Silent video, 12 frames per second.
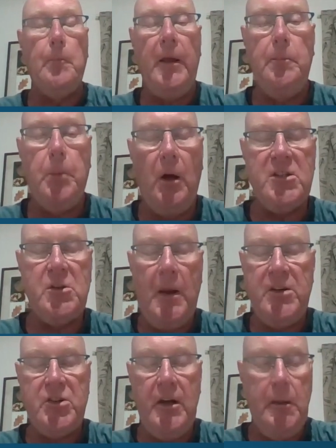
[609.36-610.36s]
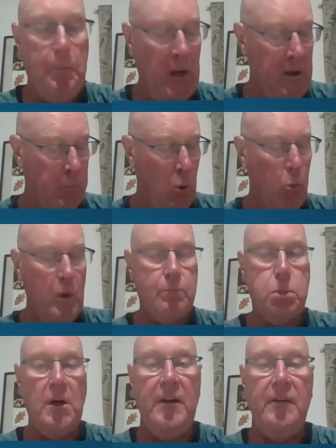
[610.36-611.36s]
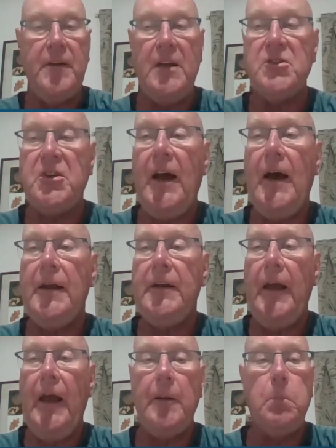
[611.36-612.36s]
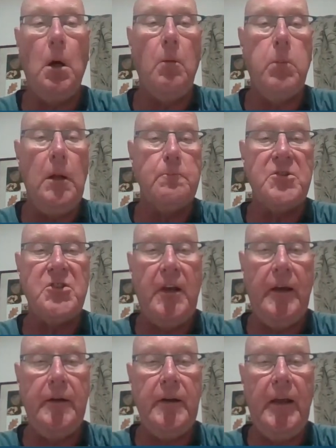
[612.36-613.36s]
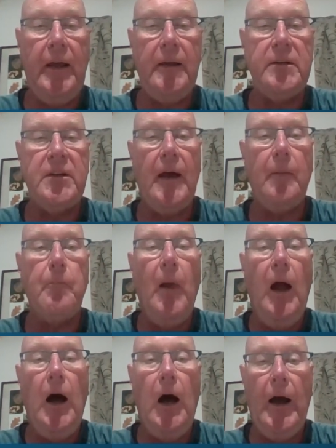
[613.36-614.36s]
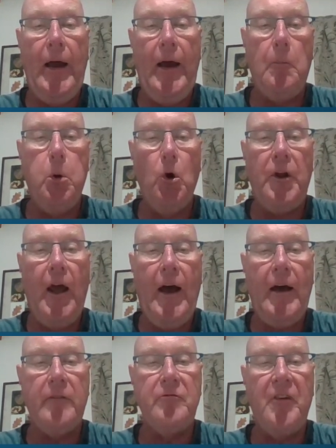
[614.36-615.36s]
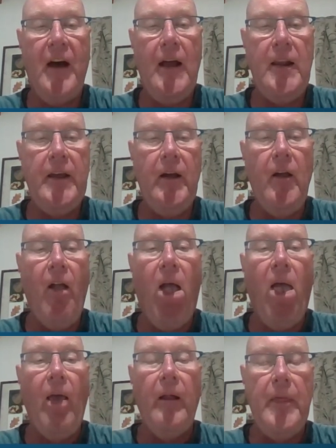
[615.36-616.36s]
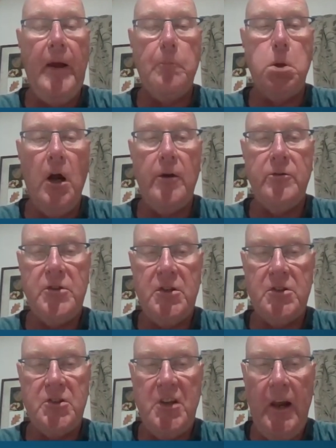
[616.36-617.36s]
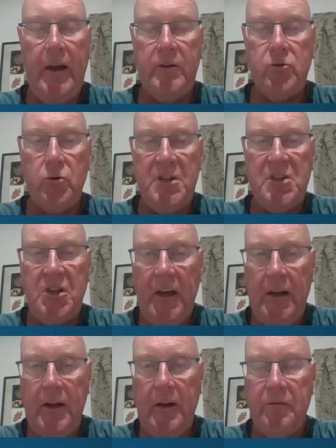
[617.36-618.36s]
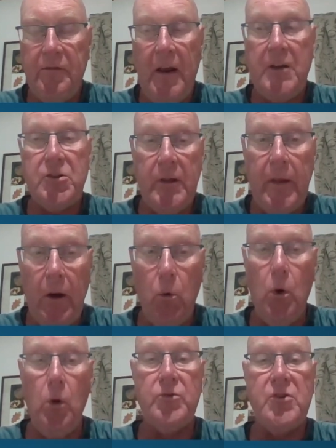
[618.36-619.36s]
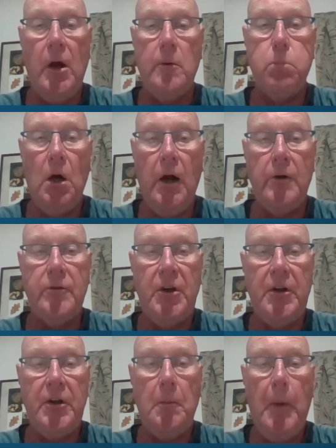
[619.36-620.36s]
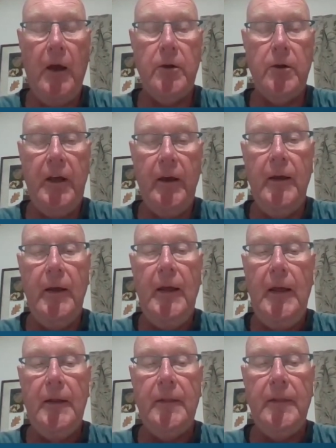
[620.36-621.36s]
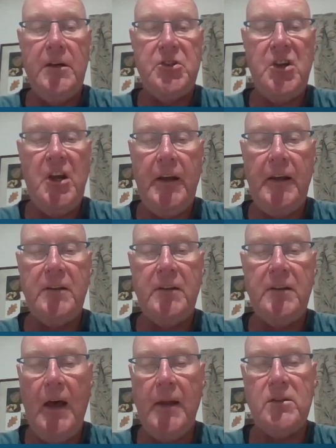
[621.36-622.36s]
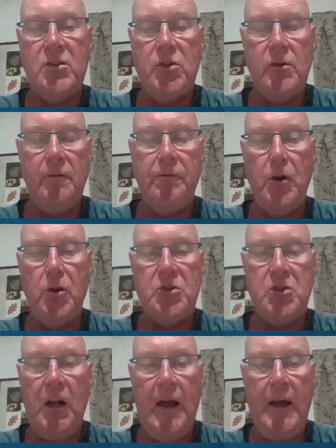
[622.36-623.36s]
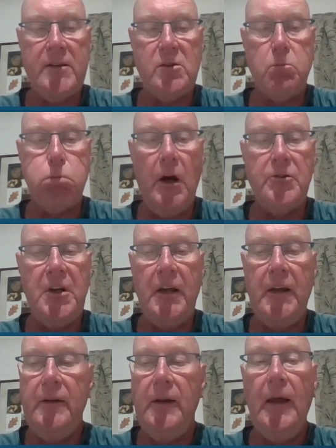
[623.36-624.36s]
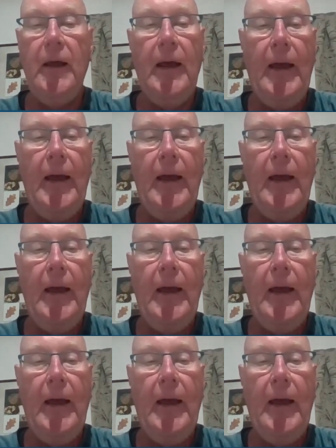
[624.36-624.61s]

People, especially people with previous cardiac problems, can get high output heart failure. They're prone to secondary skin infection. They're also prone to pneumonia. They're shedding tons of first-class protein,